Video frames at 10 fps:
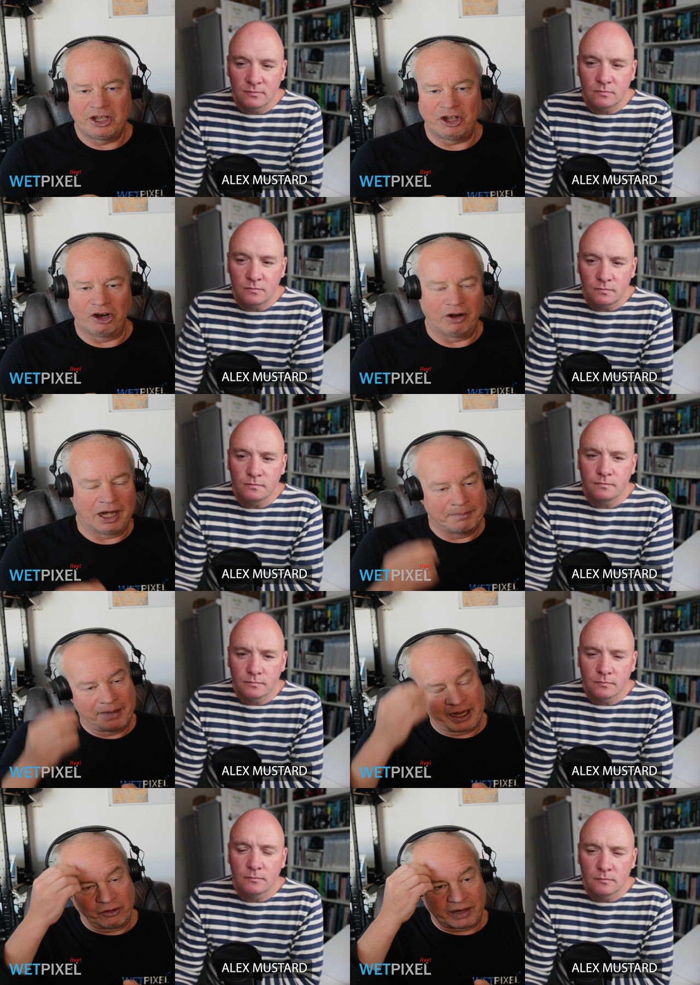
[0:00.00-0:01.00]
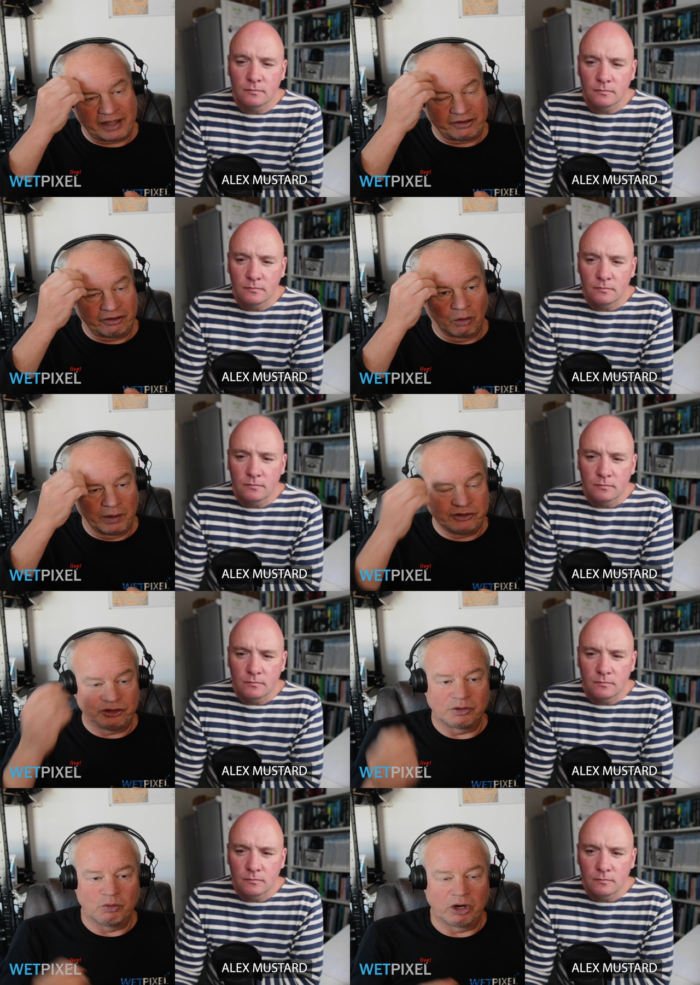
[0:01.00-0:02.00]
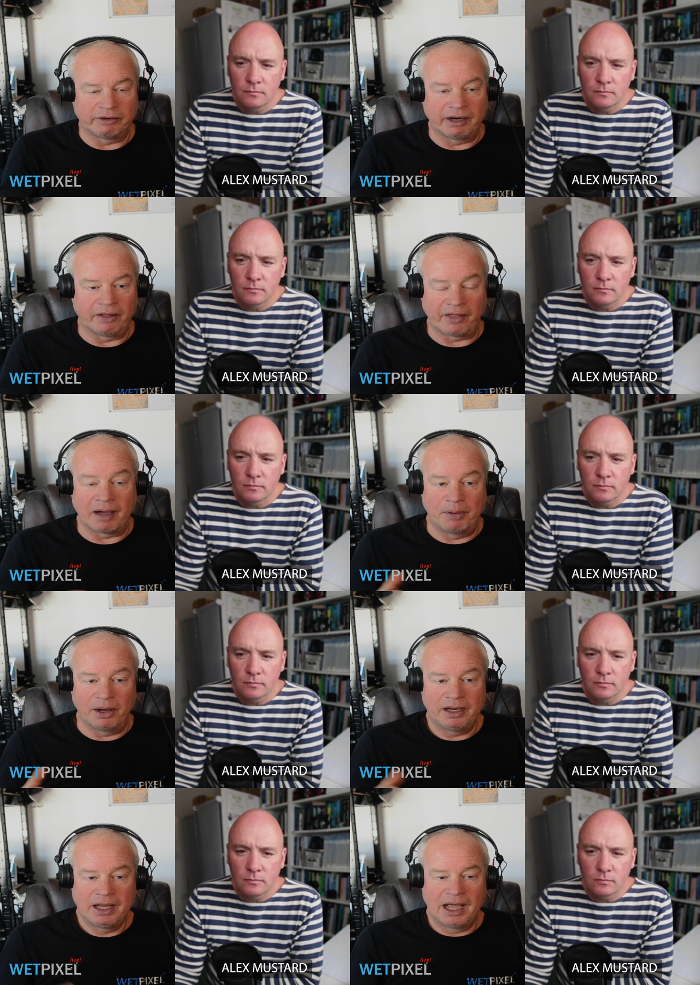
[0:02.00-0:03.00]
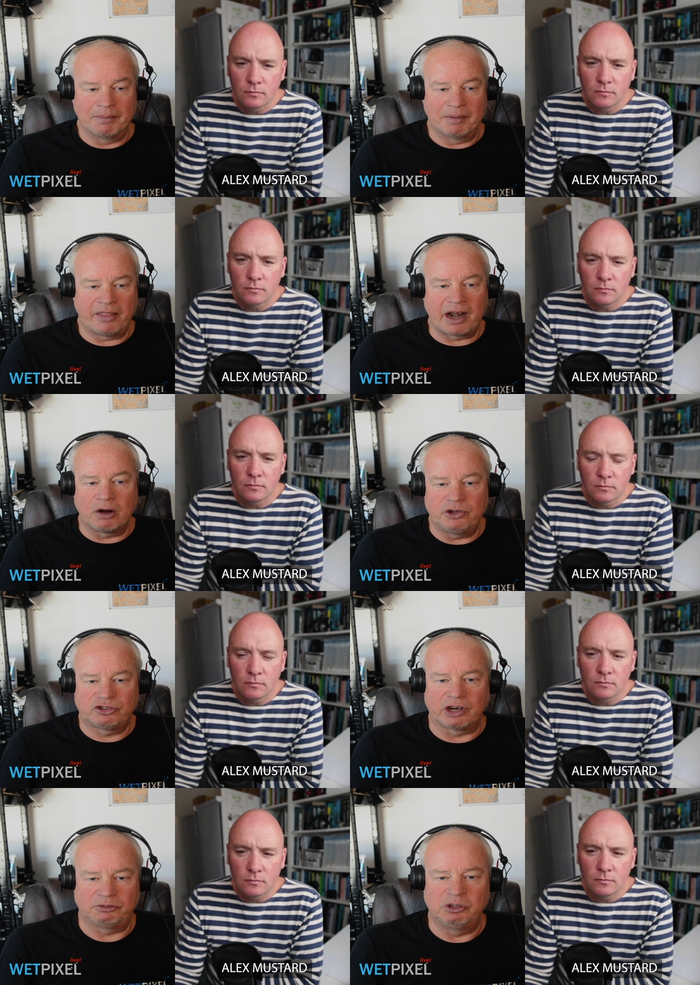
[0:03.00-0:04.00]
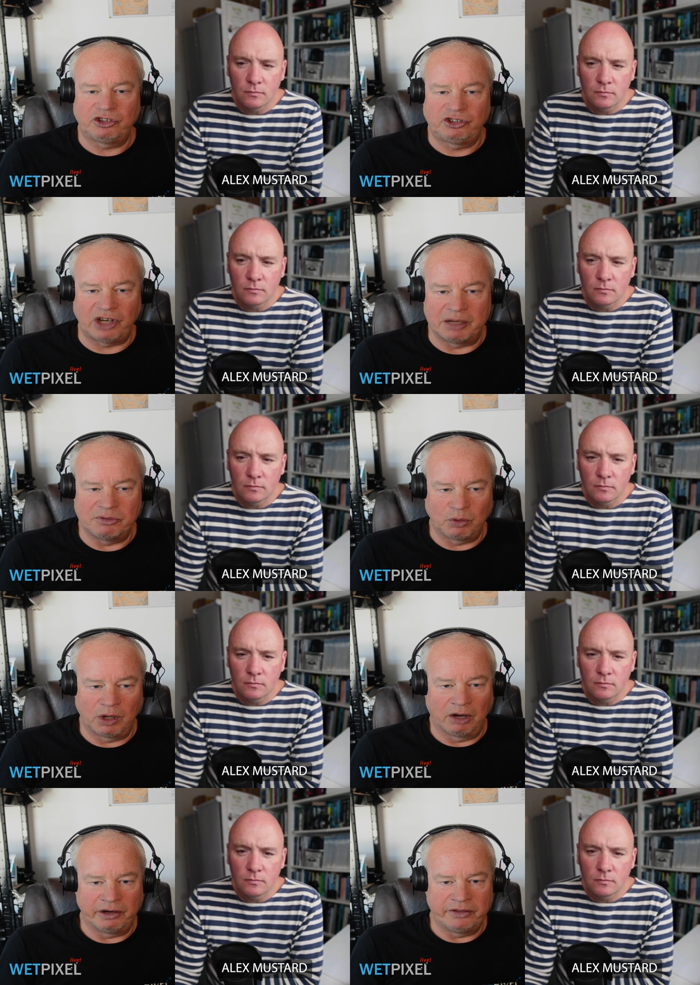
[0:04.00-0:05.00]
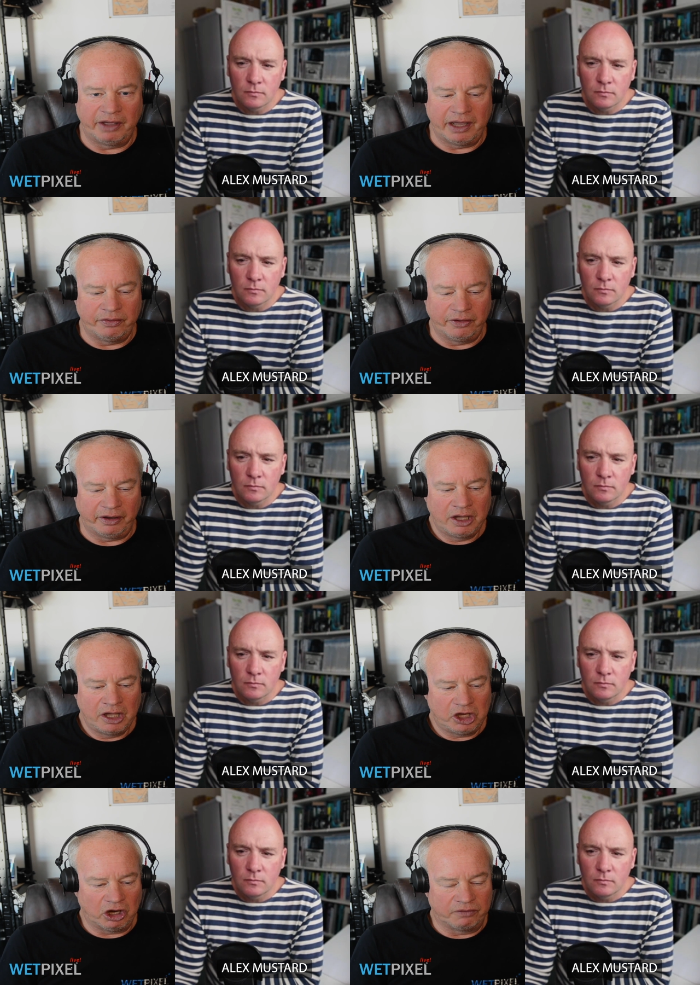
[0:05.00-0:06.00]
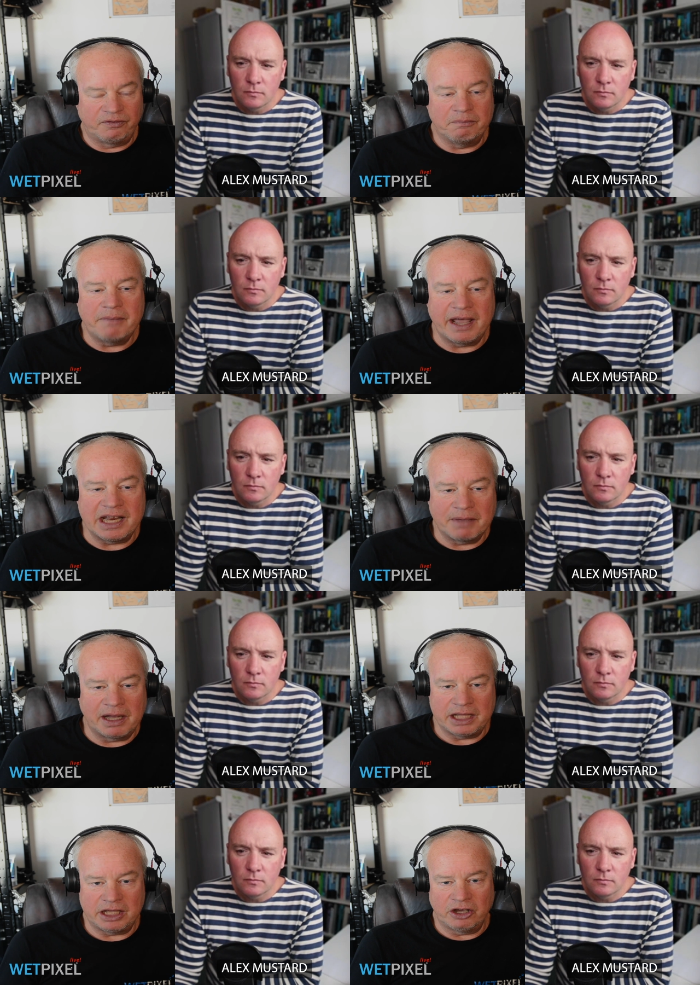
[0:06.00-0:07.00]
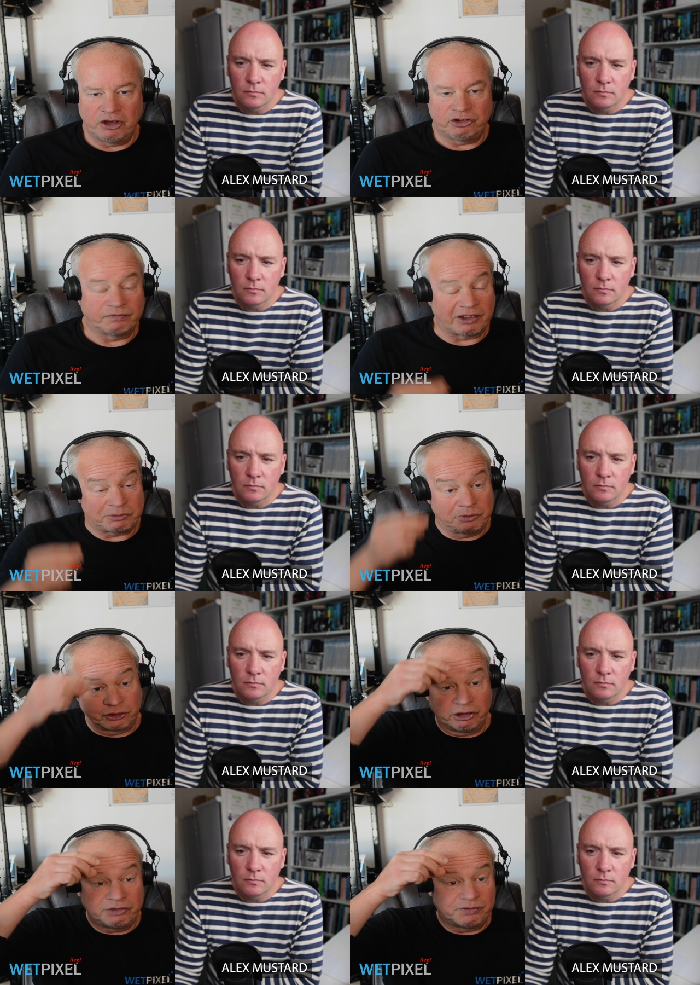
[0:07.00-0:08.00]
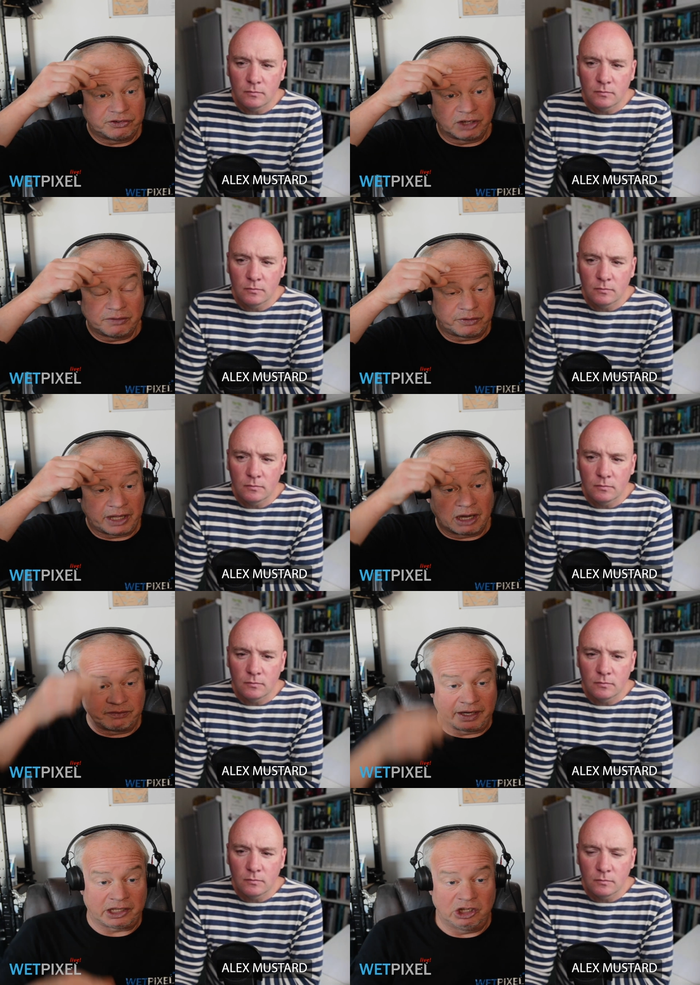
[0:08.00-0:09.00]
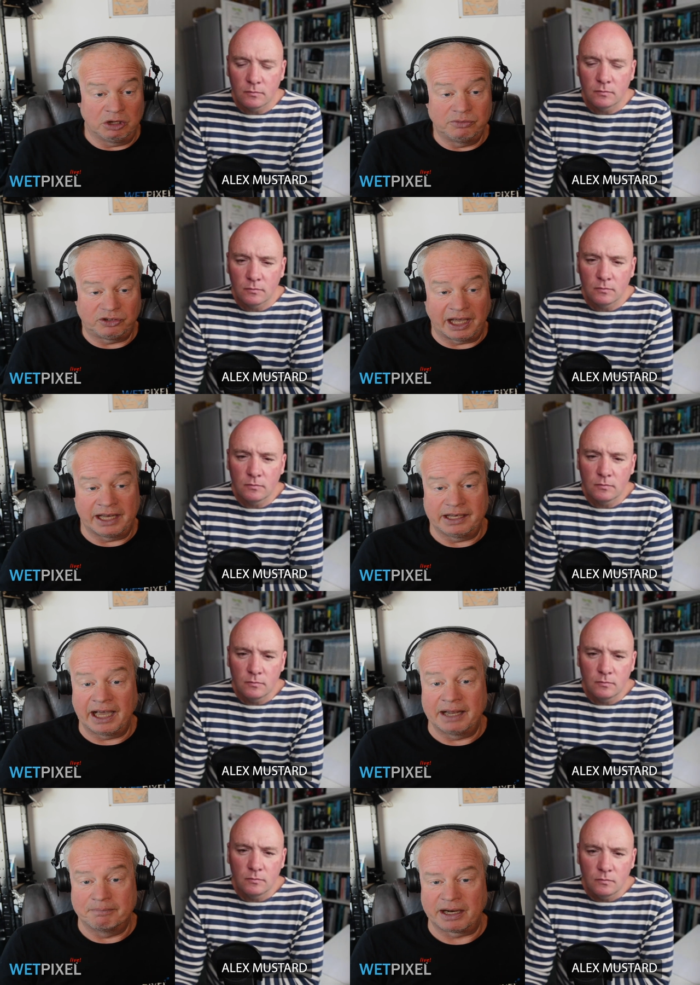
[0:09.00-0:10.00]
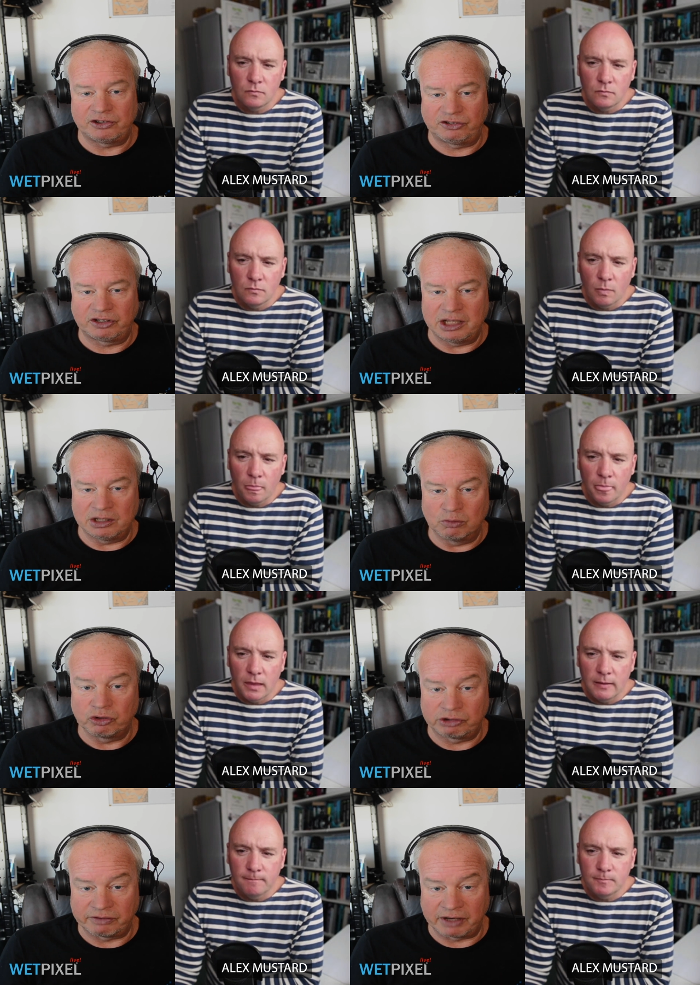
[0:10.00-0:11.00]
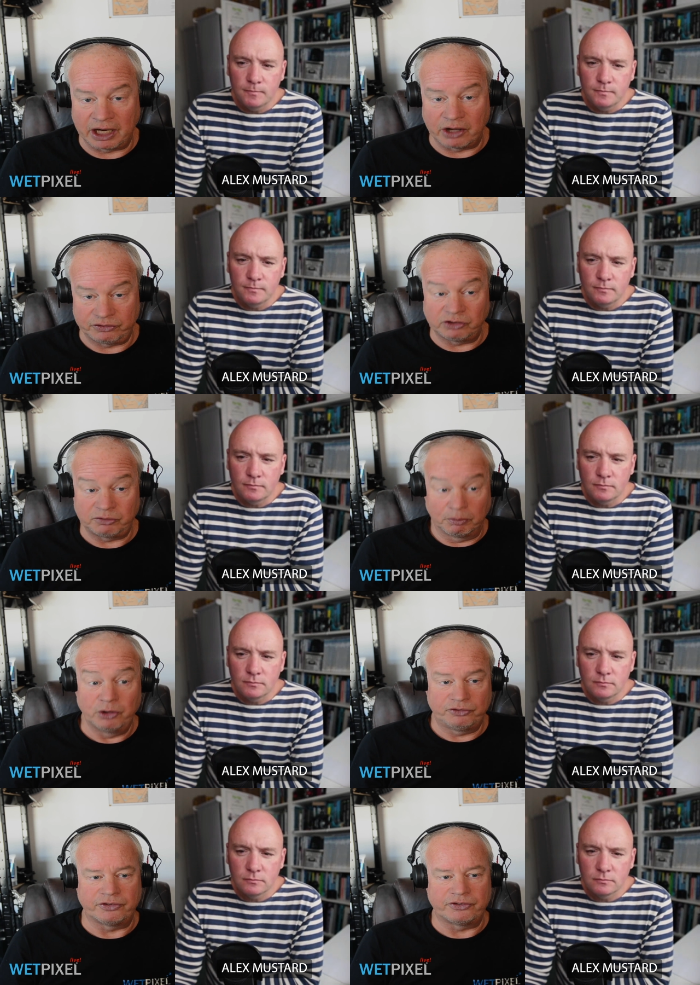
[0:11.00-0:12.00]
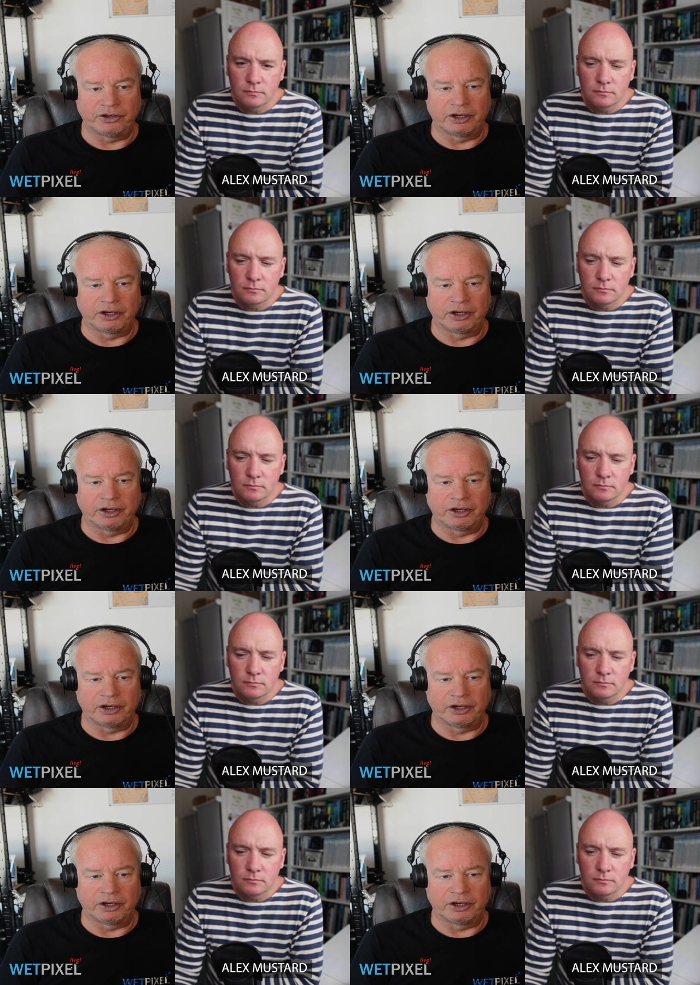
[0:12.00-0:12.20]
Speaker 1: you know um, and okay there are ways you can work around that but um, and that always strikes me as a shame as well in in that you know for many many years the vast majority of us dive without vacuums and and manage to keep the water out of our housings most of the